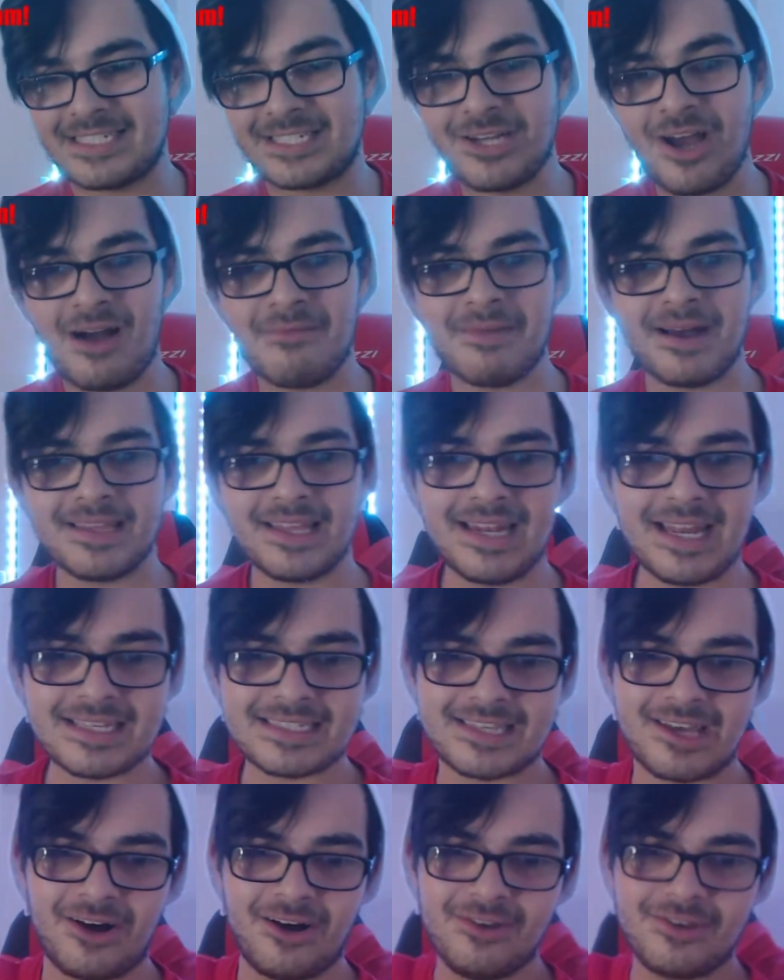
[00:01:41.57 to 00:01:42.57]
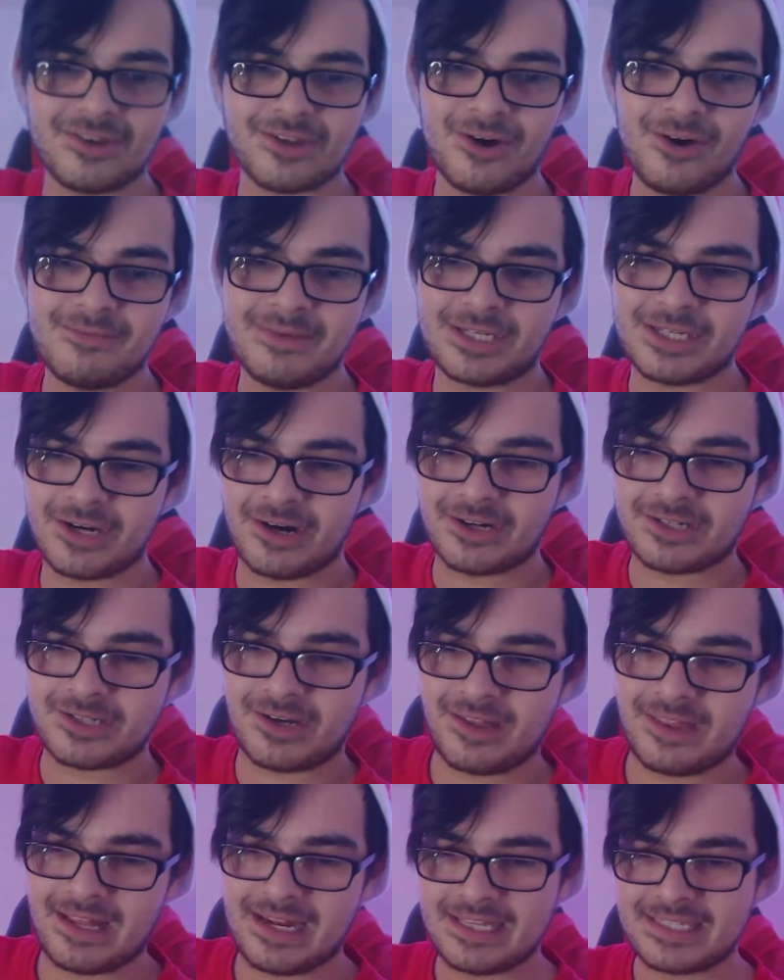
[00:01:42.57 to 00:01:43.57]
Charmander, let's go. You got the homie
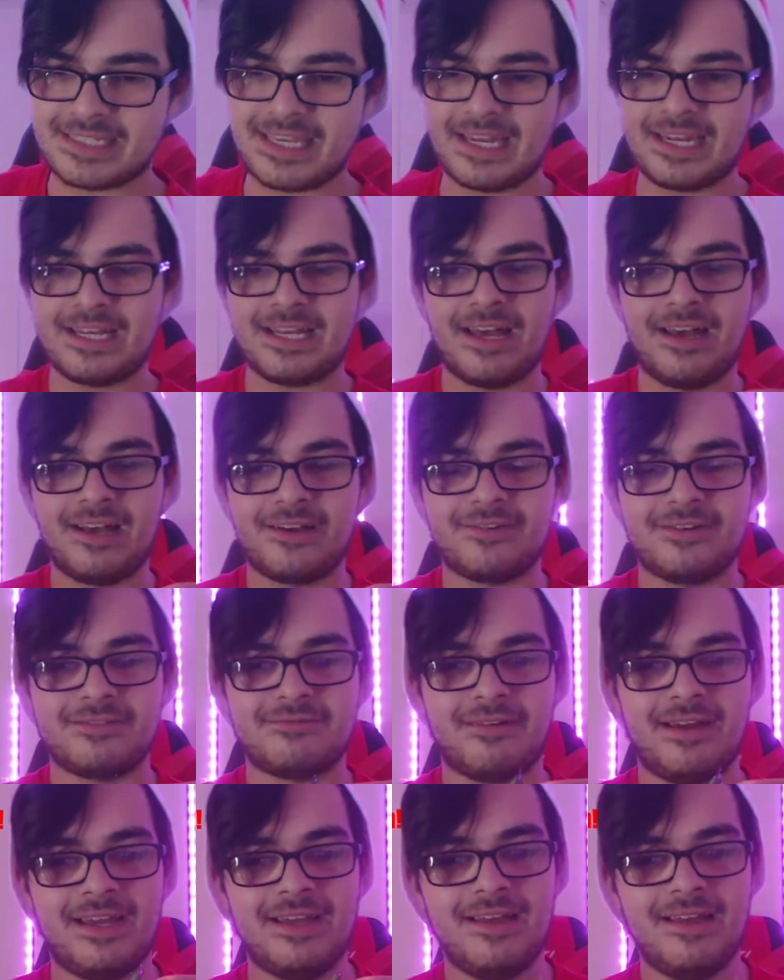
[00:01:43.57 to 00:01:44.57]
Char-Char there. Let's get it. Yeah, Chris Ray.